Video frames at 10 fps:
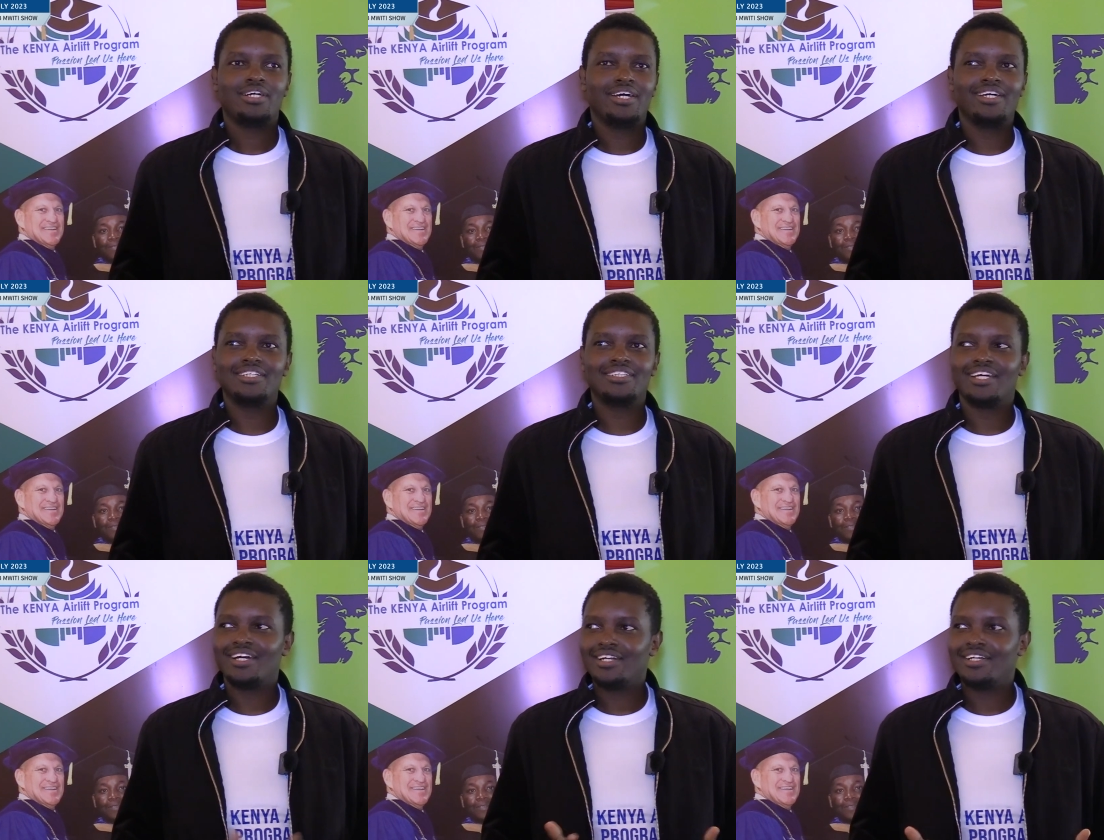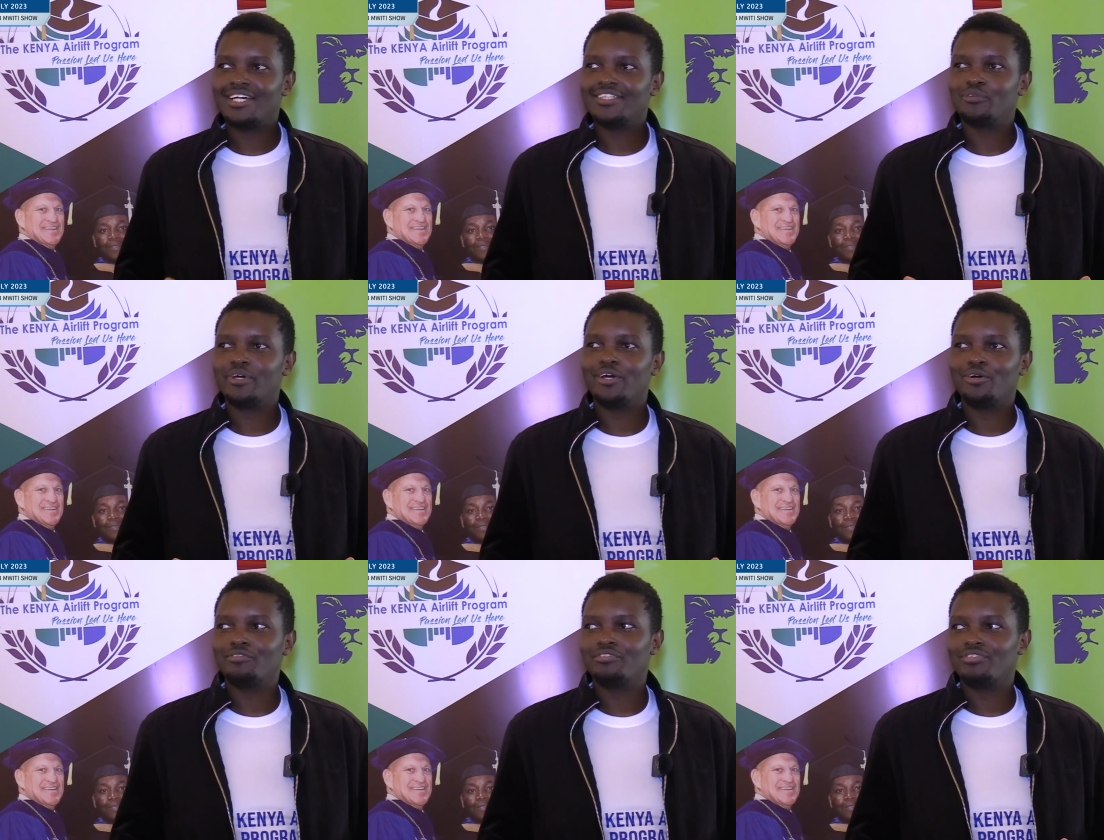Speaker 1: and it's a nice way
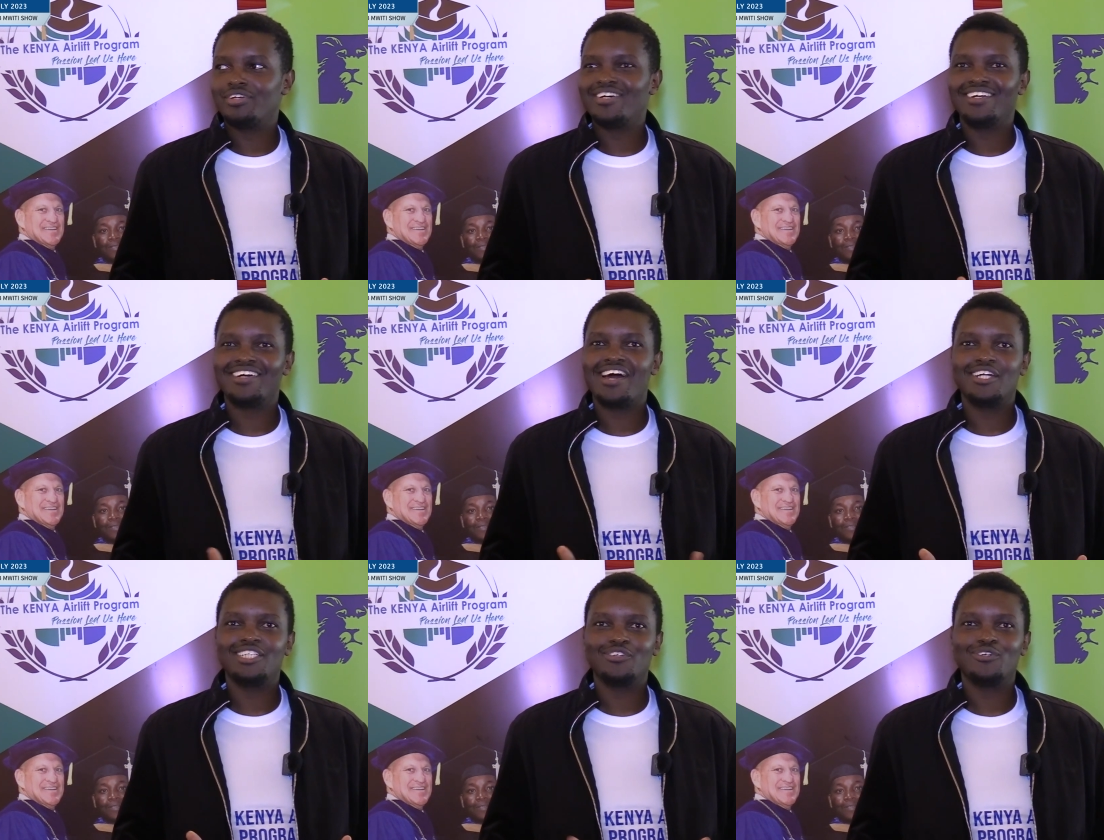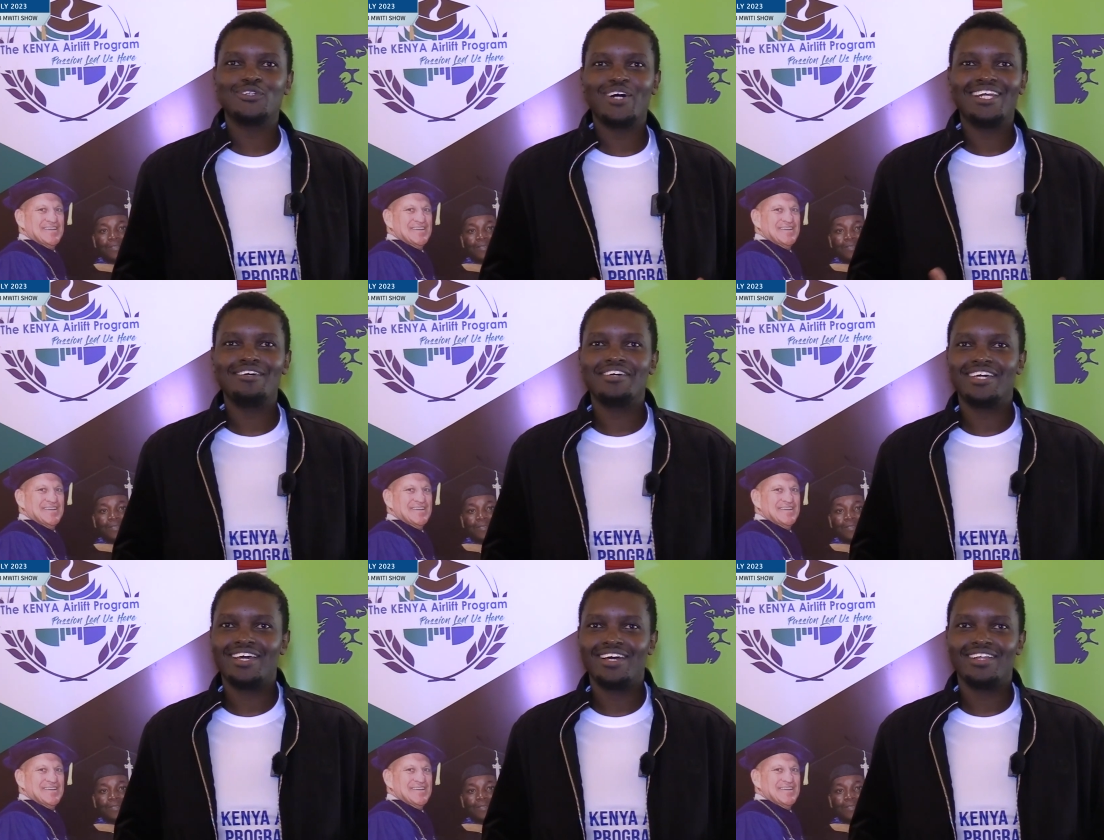of even encouraging those who are living
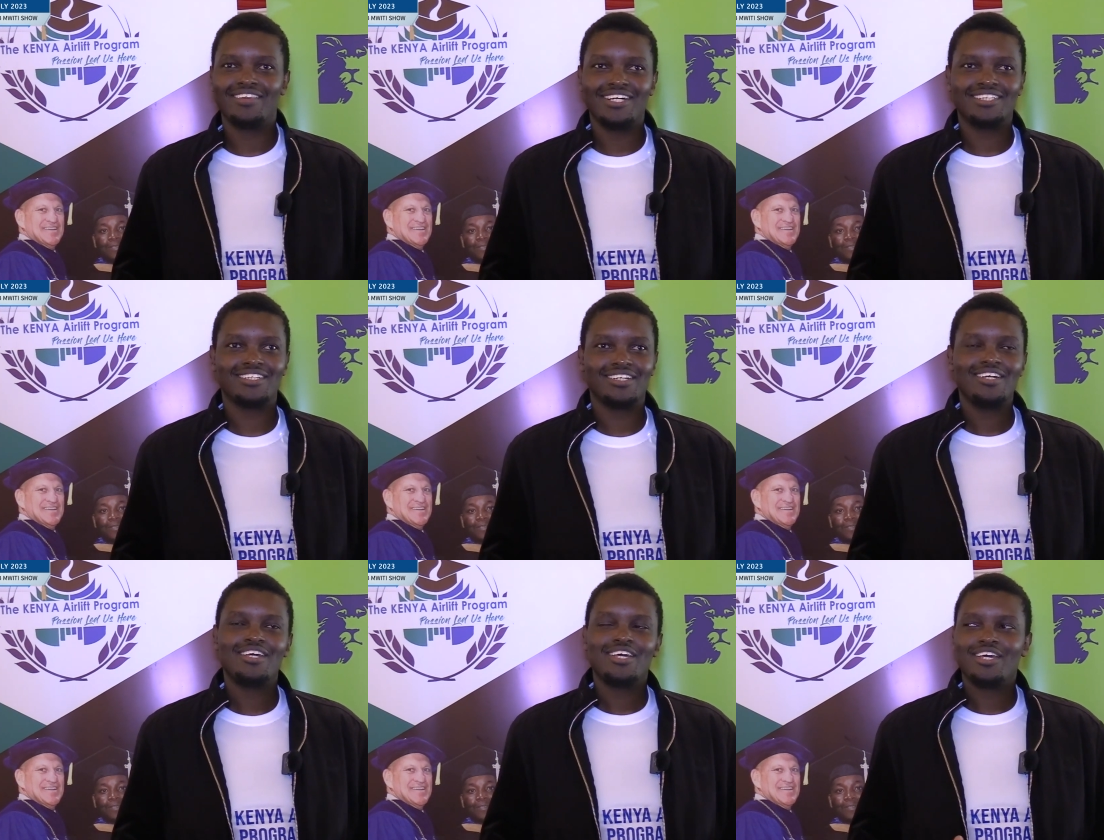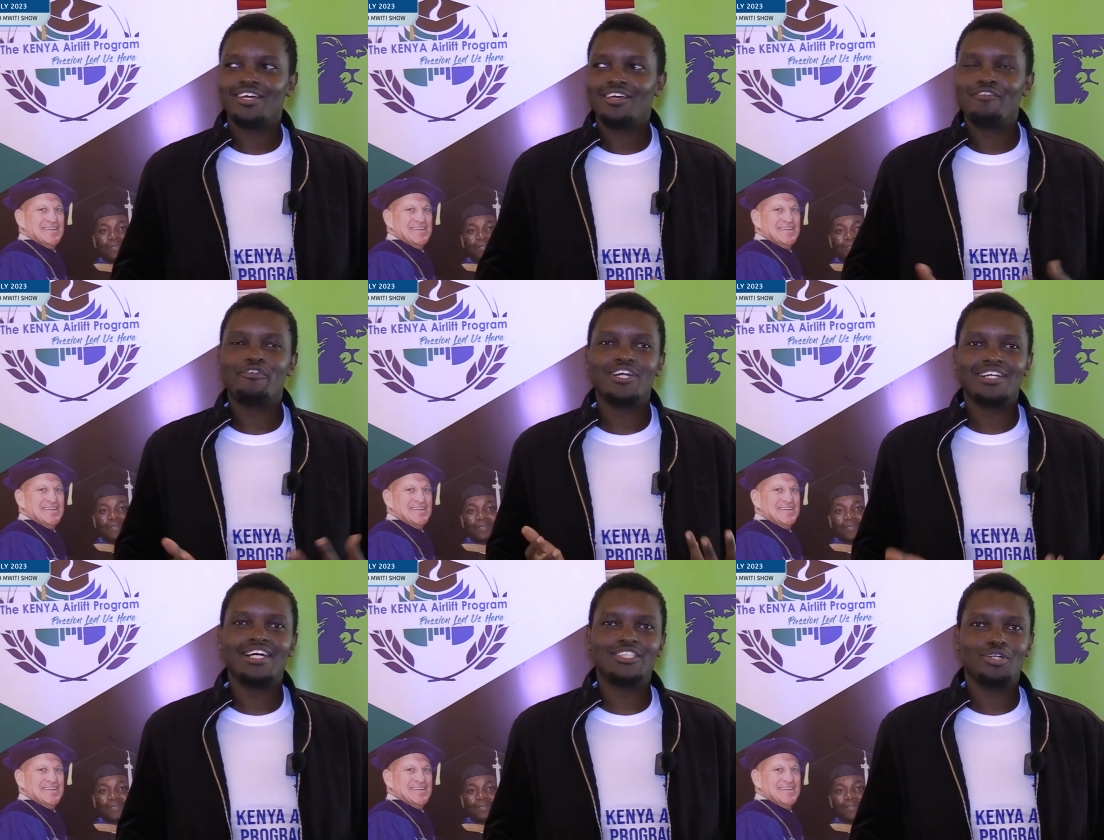here that everyone
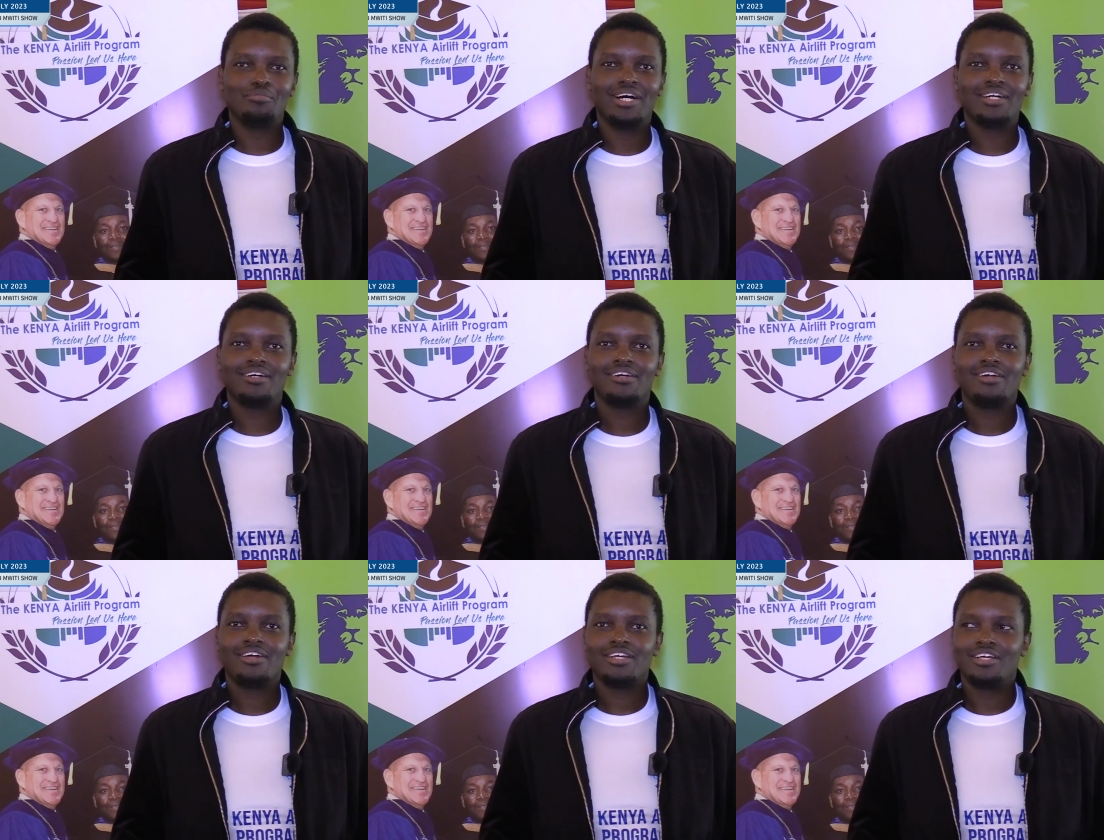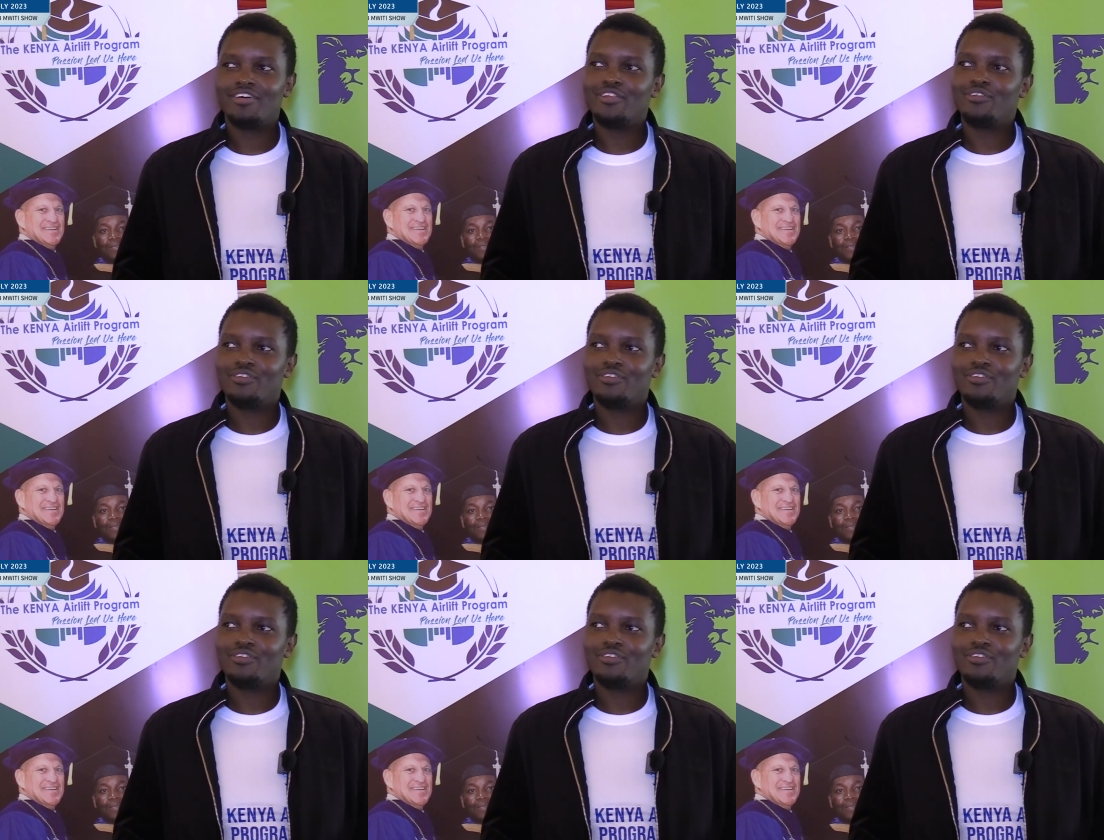has your back, even